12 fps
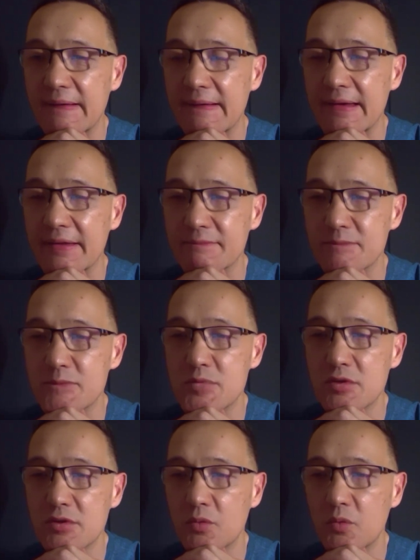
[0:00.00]
and
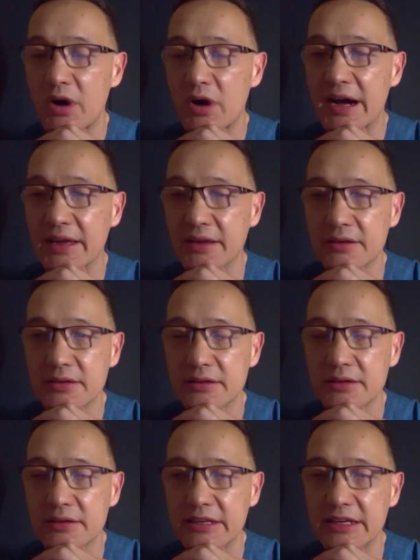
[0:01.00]
why?
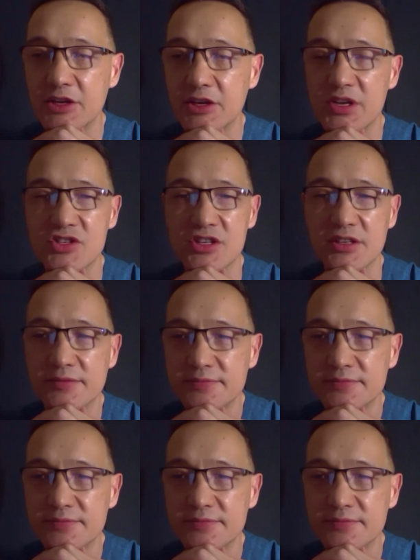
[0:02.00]
Leading question.